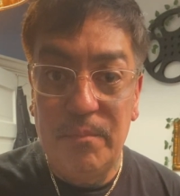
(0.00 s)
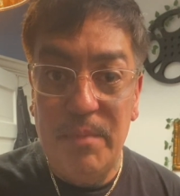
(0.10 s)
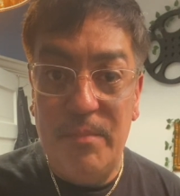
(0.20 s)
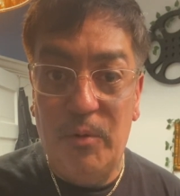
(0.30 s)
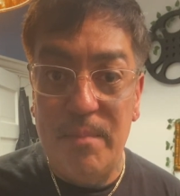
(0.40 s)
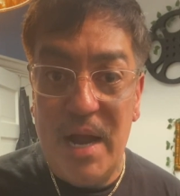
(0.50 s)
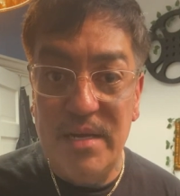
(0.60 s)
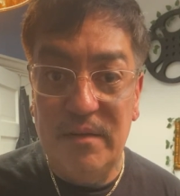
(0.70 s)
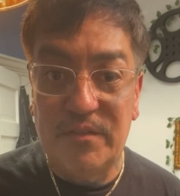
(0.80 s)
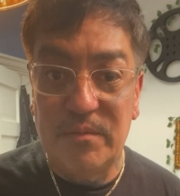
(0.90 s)
maybe remind
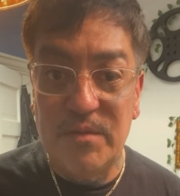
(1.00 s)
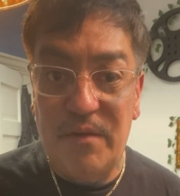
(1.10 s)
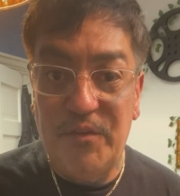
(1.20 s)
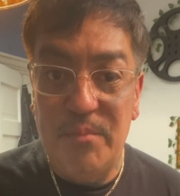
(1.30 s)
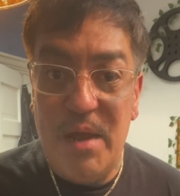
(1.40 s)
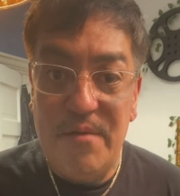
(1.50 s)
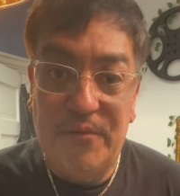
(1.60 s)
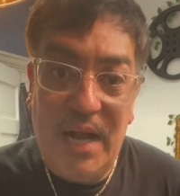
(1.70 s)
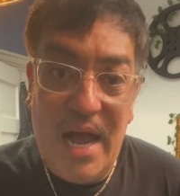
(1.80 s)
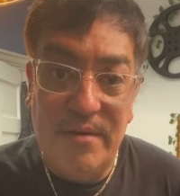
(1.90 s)
you of some stuff you may have
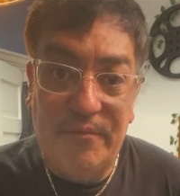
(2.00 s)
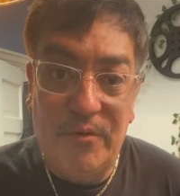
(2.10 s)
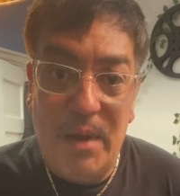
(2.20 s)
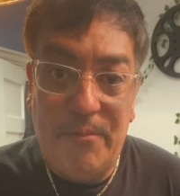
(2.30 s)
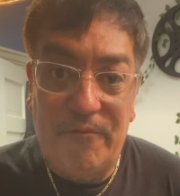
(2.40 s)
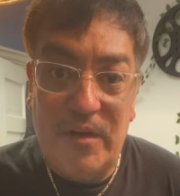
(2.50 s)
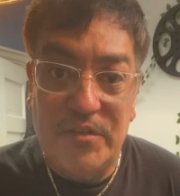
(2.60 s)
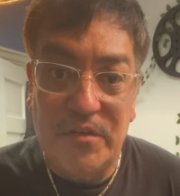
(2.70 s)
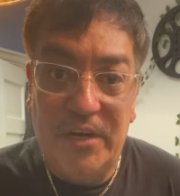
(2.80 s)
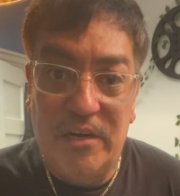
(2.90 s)
forgotten from my
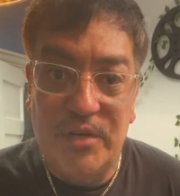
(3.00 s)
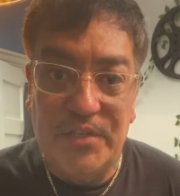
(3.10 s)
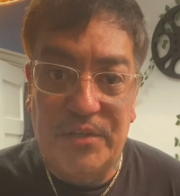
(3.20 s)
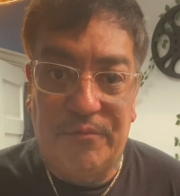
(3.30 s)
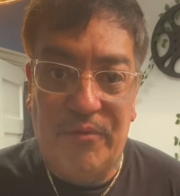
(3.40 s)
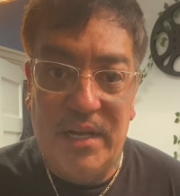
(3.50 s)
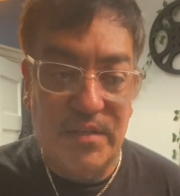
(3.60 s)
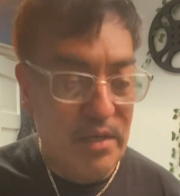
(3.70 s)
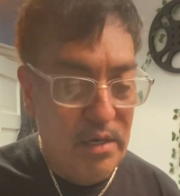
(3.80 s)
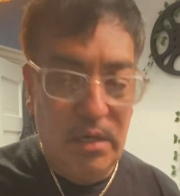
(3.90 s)
professional hairdresser
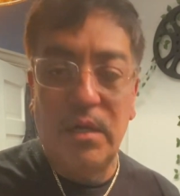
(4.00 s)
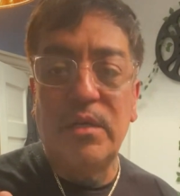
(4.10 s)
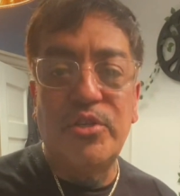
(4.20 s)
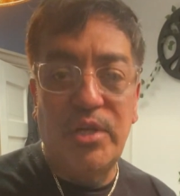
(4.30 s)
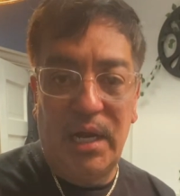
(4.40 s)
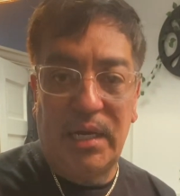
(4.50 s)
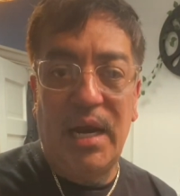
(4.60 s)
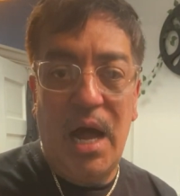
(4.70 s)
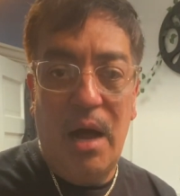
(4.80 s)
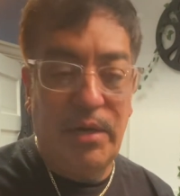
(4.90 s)
friends. Check it
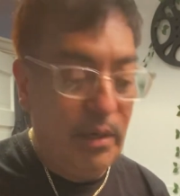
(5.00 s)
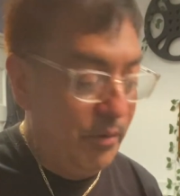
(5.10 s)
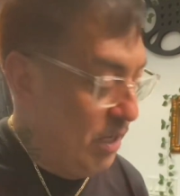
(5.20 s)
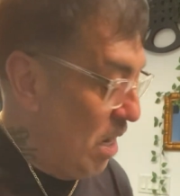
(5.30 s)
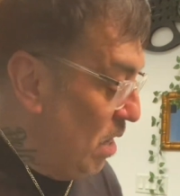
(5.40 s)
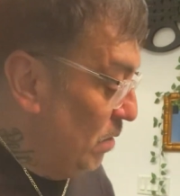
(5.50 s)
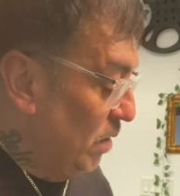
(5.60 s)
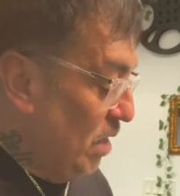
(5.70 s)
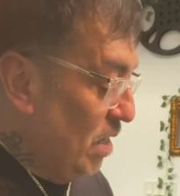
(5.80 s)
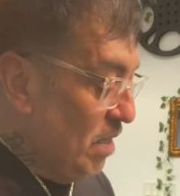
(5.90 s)
out, here we go.
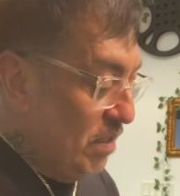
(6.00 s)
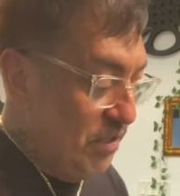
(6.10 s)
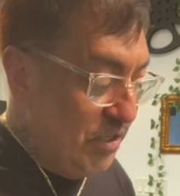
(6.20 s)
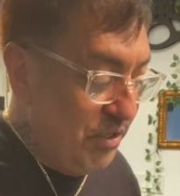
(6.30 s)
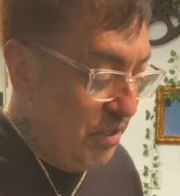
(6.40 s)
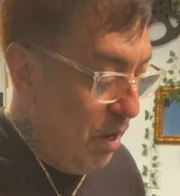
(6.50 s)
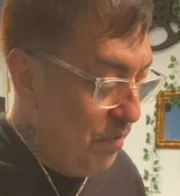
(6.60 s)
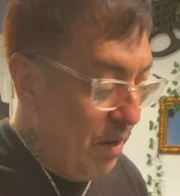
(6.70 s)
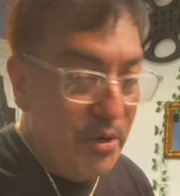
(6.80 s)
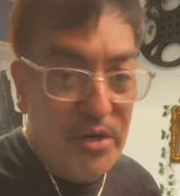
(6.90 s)
Did you know
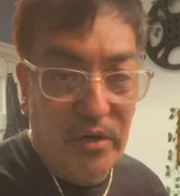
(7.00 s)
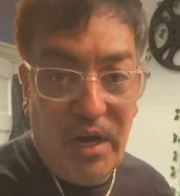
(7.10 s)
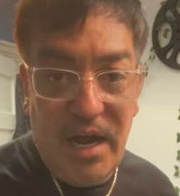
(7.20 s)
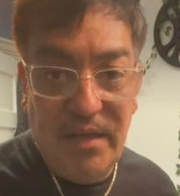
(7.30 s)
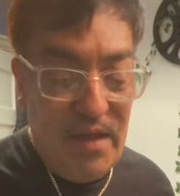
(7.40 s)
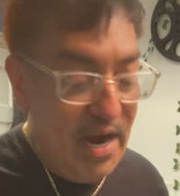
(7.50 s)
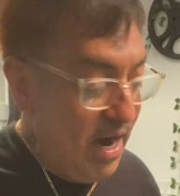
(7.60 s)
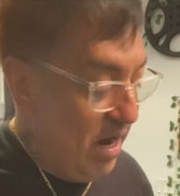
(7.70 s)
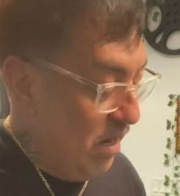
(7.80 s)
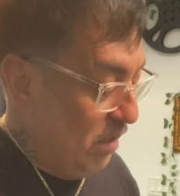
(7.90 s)
that when you're cutting the
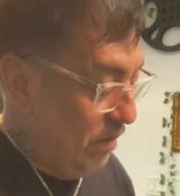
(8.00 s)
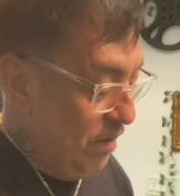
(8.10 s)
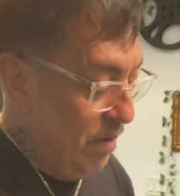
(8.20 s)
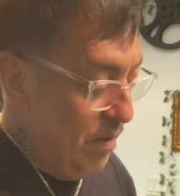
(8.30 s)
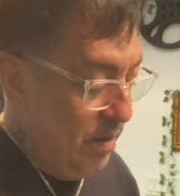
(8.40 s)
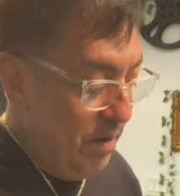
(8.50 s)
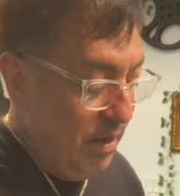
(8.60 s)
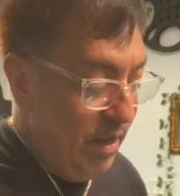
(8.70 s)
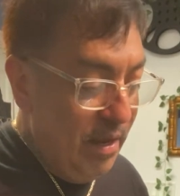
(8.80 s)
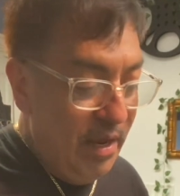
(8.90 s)
hair,
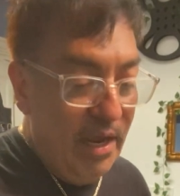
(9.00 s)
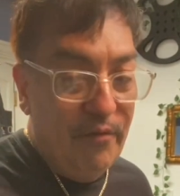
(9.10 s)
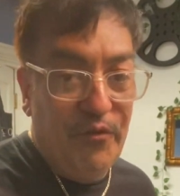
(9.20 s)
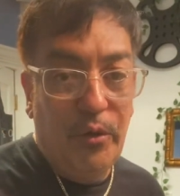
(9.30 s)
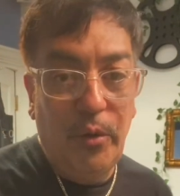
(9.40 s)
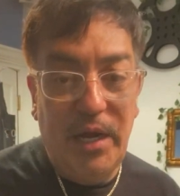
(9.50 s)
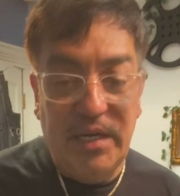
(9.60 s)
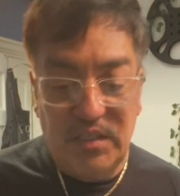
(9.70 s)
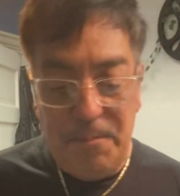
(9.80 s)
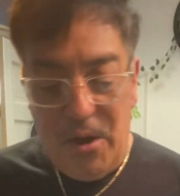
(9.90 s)
if you
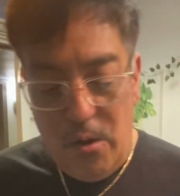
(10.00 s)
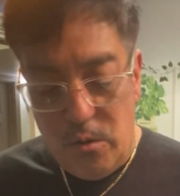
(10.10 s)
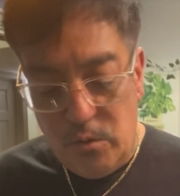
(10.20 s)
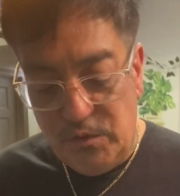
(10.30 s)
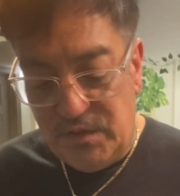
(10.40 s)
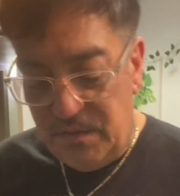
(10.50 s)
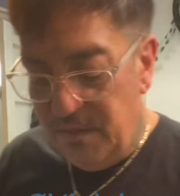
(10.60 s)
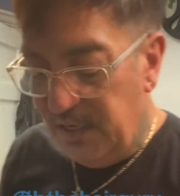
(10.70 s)
expose the